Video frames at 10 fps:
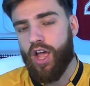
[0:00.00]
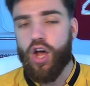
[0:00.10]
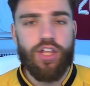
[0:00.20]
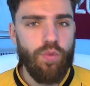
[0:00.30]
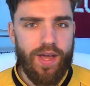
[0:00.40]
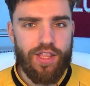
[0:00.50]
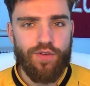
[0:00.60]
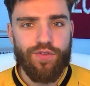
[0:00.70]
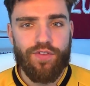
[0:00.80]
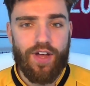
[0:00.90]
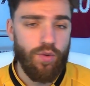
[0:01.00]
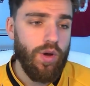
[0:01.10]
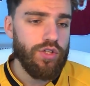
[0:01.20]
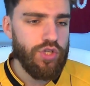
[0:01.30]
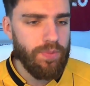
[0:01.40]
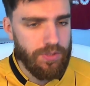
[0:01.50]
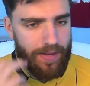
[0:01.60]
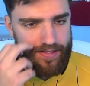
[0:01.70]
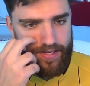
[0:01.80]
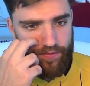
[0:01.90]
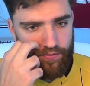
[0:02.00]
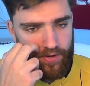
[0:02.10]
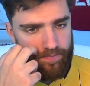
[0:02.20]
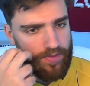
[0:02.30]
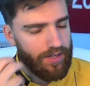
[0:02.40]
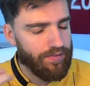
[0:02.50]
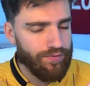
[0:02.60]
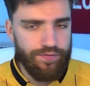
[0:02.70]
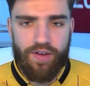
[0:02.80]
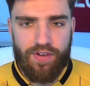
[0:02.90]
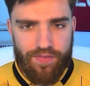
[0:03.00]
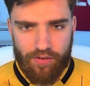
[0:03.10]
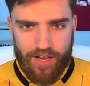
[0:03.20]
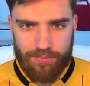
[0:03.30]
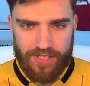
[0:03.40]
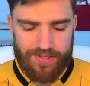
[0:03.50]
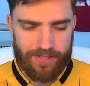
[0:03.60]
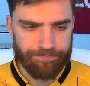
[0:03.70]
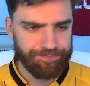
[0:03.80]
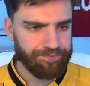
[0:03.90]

Either way, though, for the Vanuatu perspective, very, very upsetting.